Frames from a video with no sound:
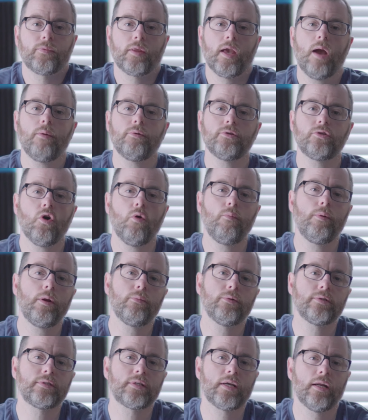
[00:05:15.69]
I was hoping
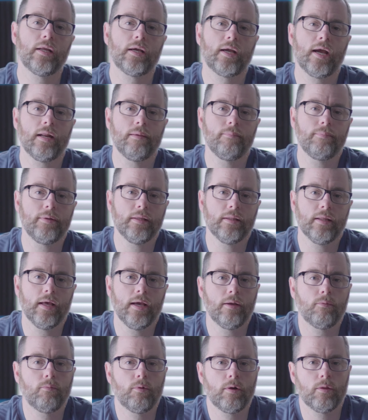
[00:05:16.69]
it was gonna kind of be
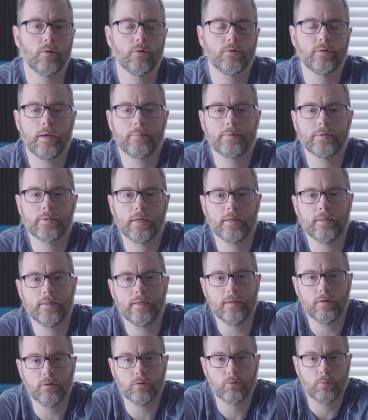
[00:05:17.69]
like one of those Amazon
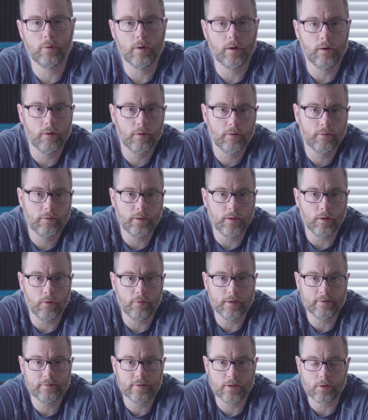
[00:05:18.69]
deals where, you know,
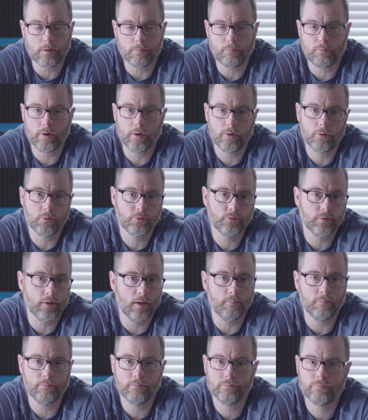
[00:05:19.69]
they say you could pre-order
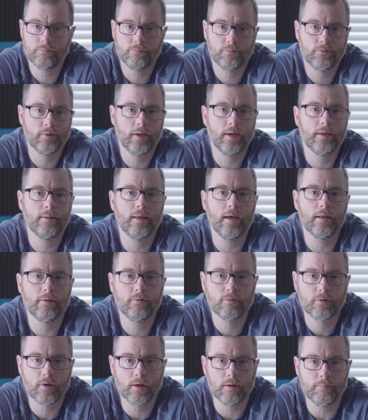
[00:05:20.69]
something, say
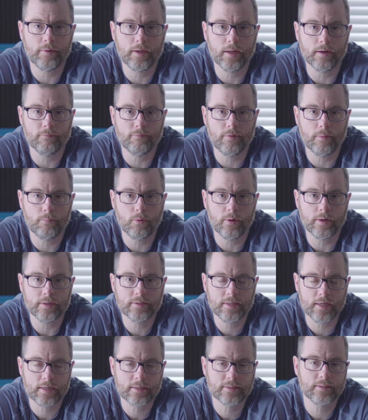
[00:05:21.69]
that's gonna be in on February
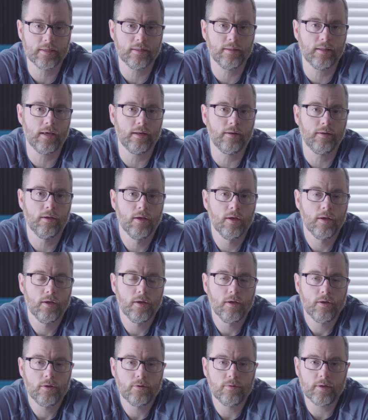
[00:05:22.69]
6th, and then
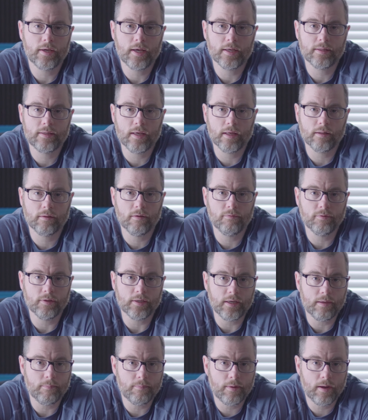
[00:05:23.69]
you get that
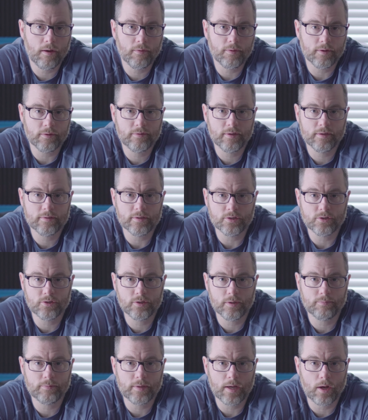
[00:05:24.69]
lovely email that says it
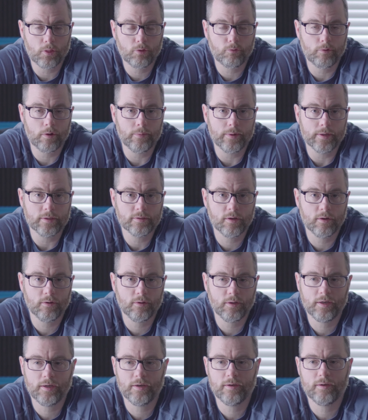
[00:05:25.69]
shipped out 3 weeks
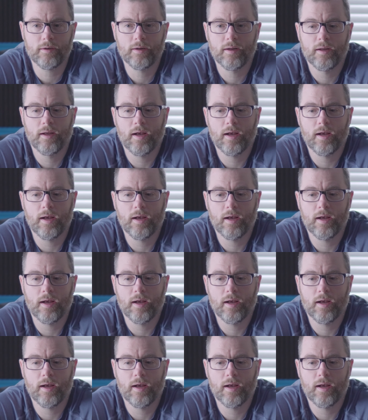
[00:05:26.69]
earlier.